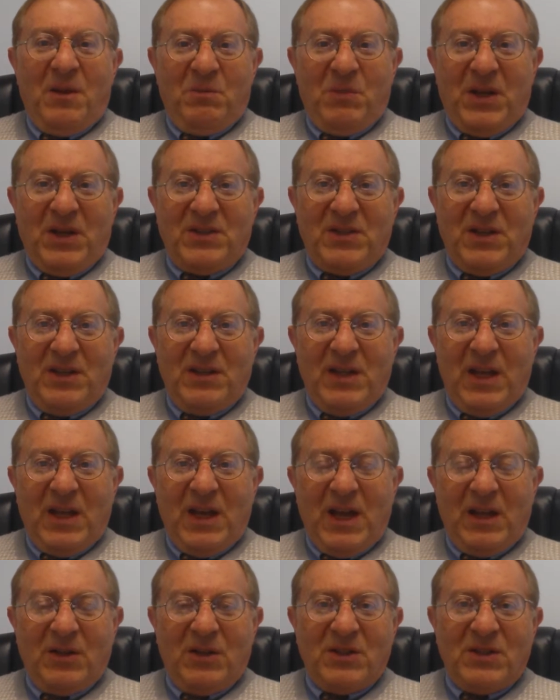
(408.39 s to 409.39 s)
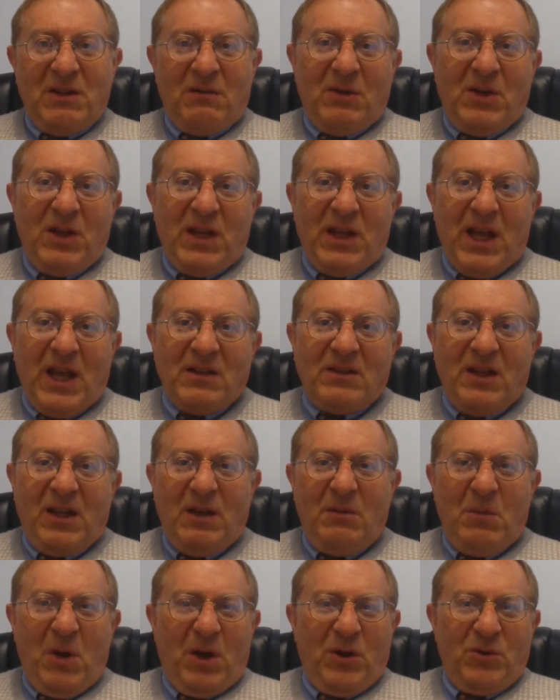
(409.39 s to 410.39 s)
person than 107. He can tell
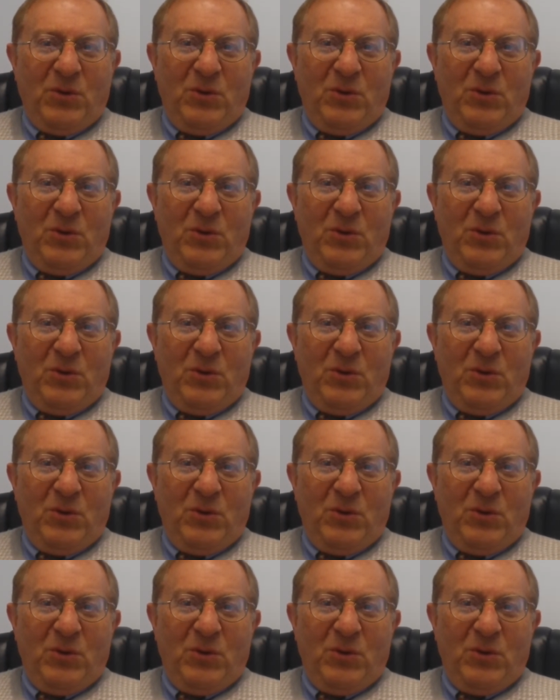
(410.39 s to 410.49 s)
him,